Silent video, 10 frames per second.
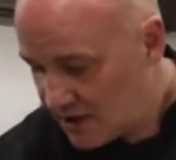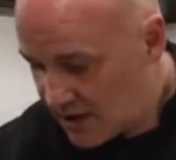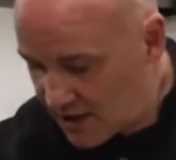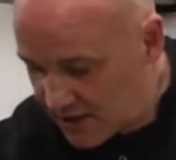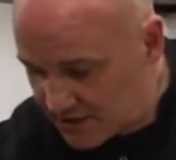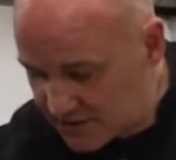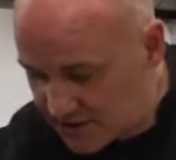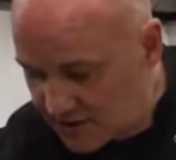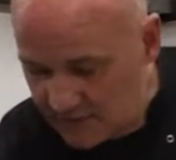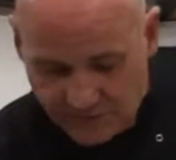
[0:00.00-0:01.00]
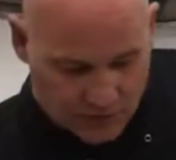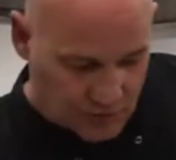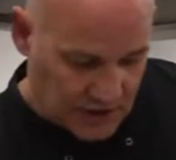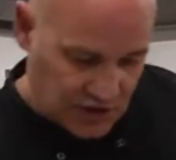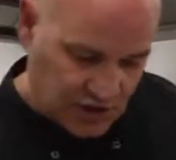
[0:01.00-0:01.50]
and if you
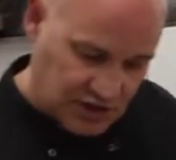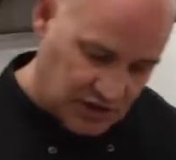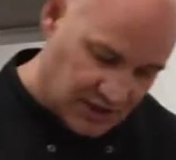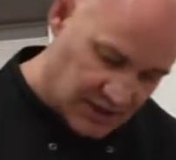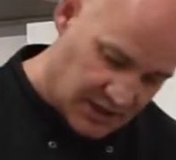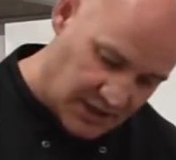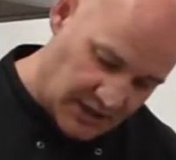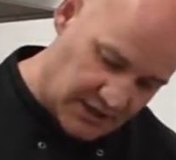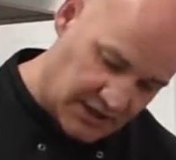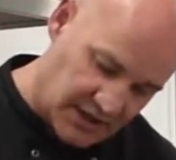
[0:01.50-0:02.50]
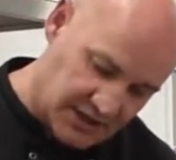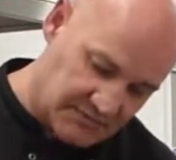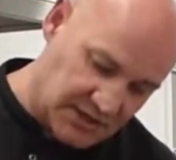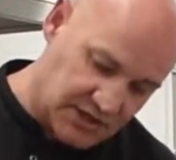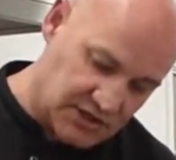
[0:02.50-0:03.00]
wish, a nice
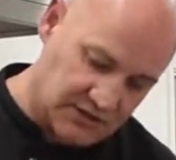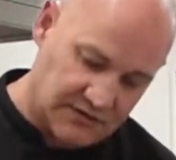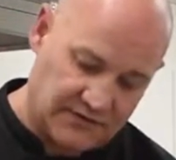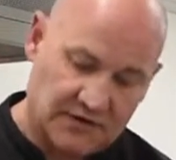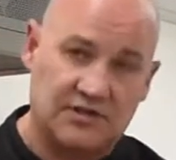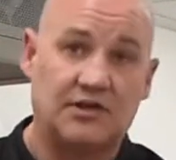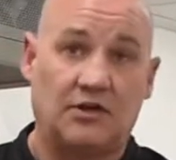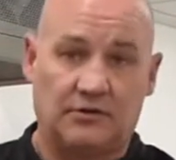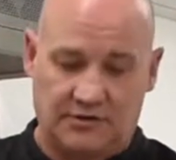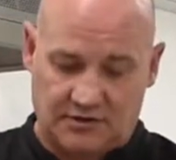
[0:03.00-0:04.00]
pinch of salt.